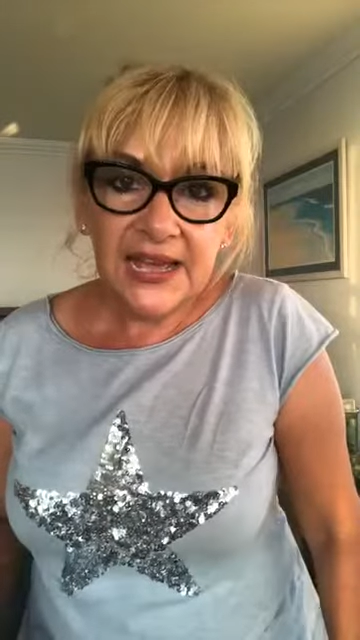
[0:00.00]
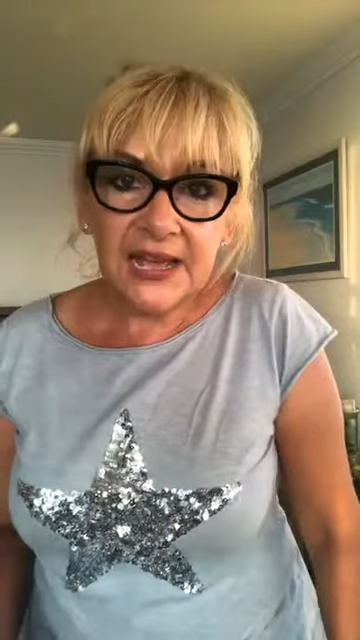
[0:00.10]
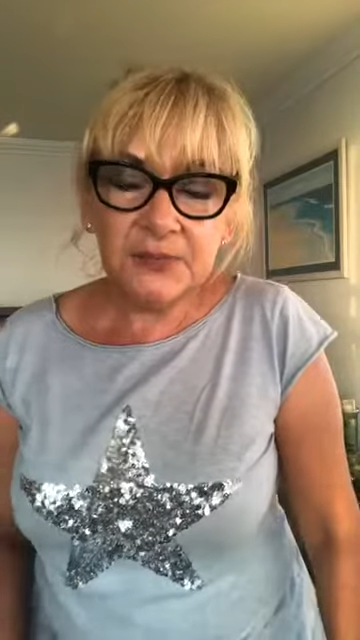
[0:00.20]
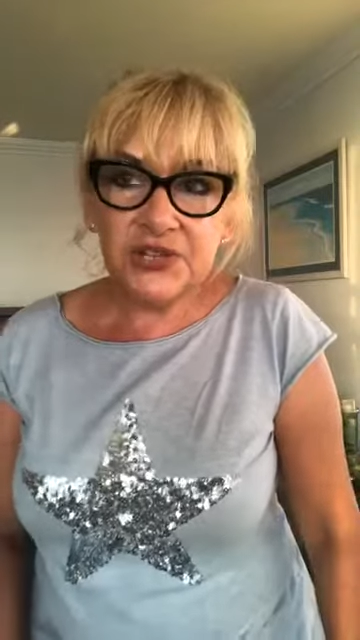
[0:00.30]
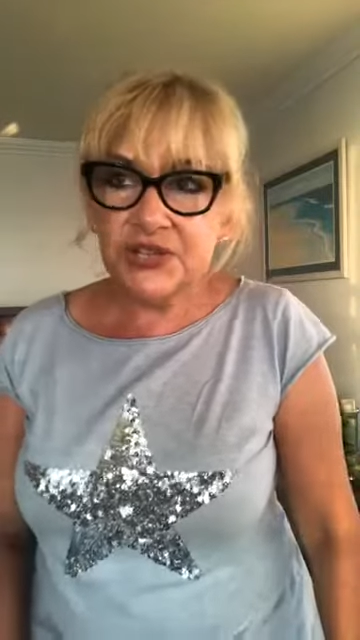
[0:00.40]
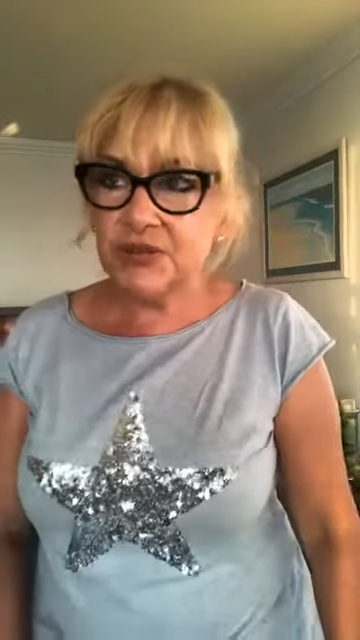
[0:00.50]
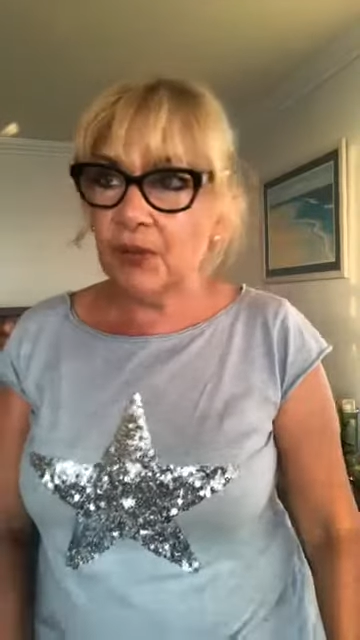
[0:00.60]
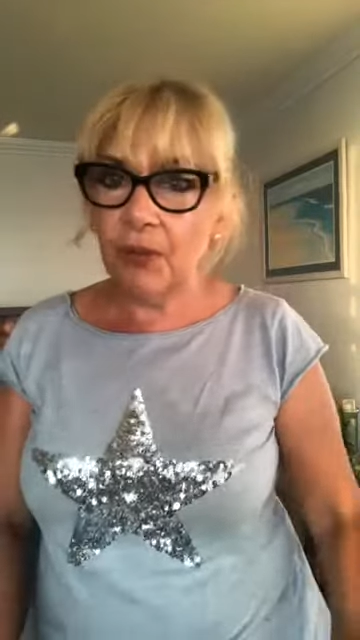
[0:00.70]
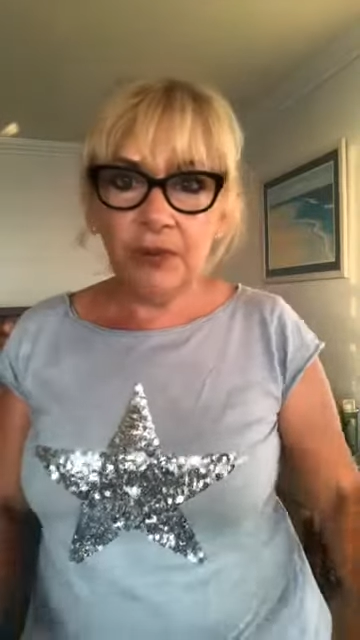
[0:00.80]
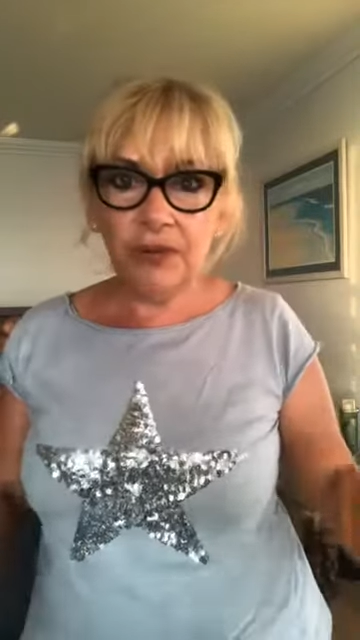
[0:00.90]
to
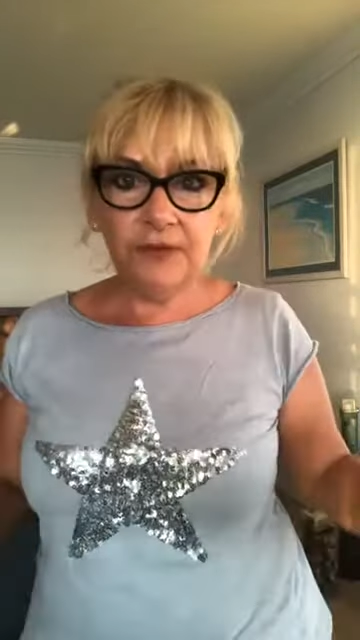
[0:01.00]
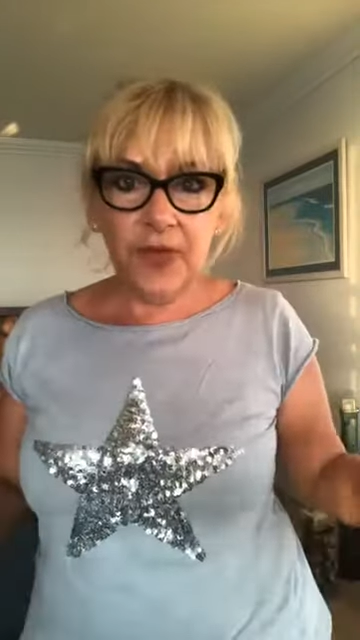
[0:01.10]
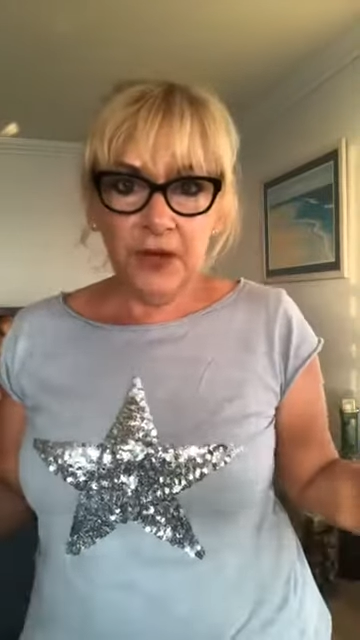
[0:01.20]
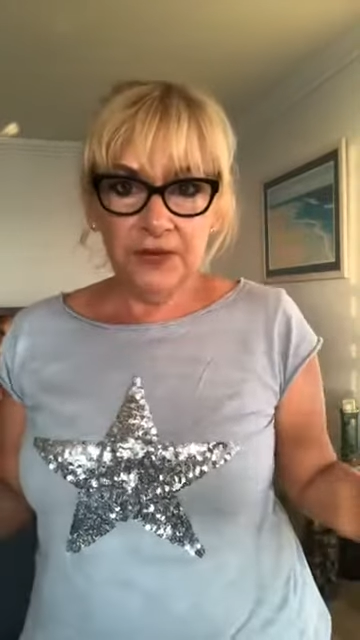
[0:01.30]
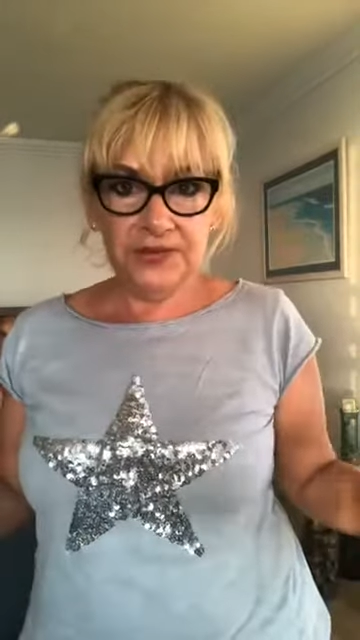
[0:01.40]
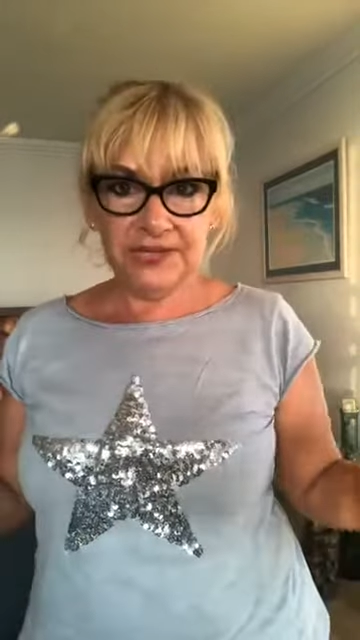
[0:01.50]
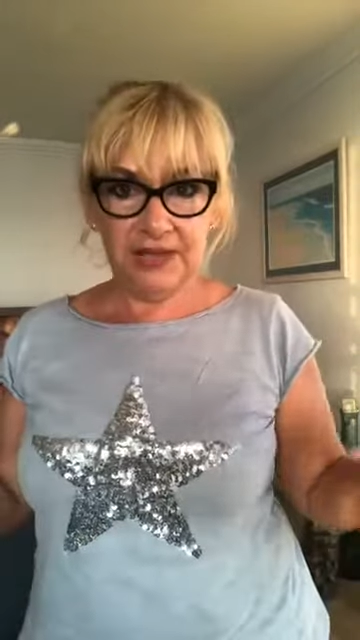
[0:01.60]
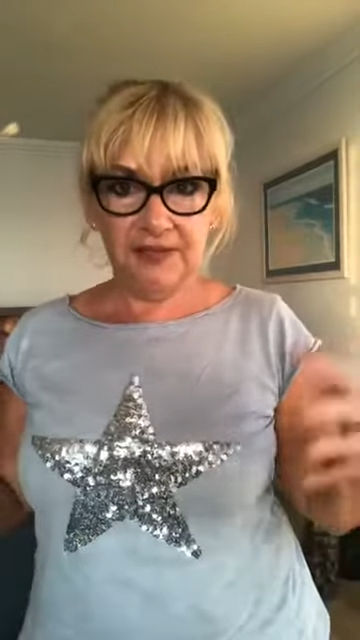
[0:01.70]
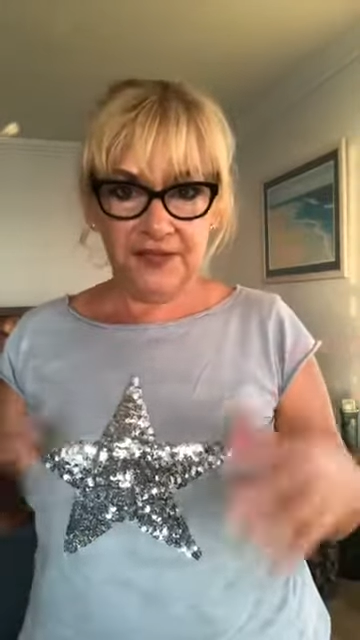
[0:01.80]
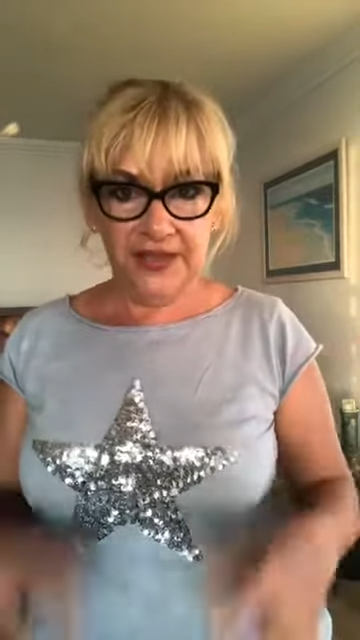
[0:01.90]
do all of those
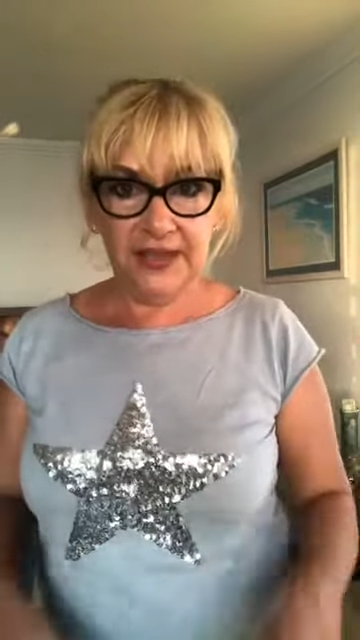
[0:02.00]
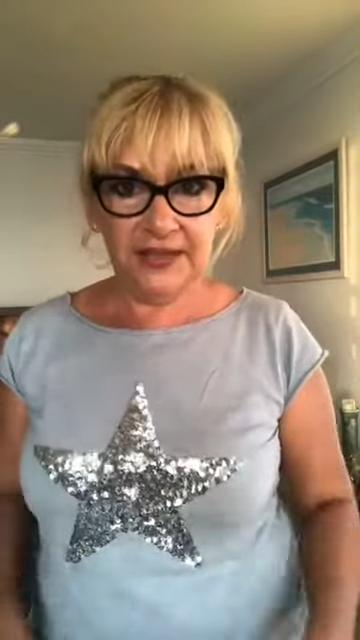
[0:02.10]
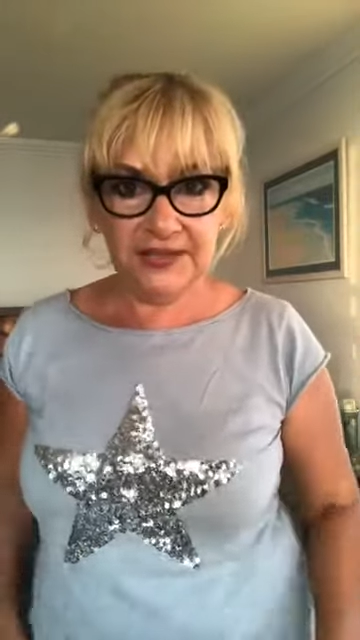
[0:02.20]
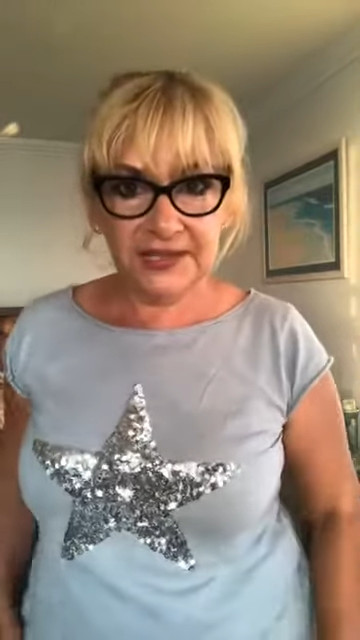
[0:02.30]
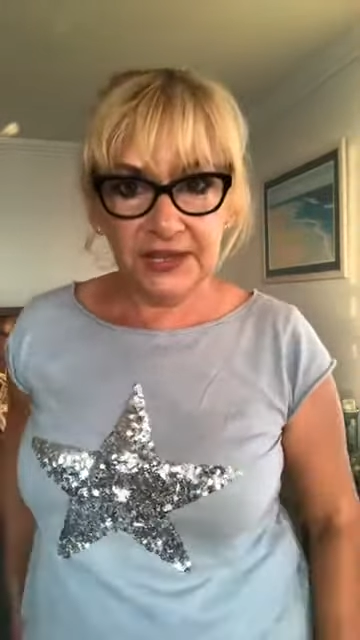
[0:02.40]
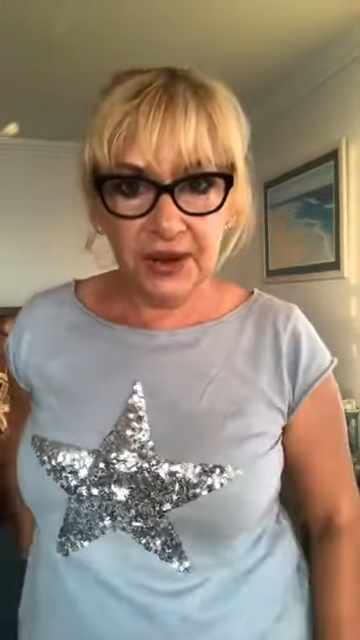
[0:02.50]
things.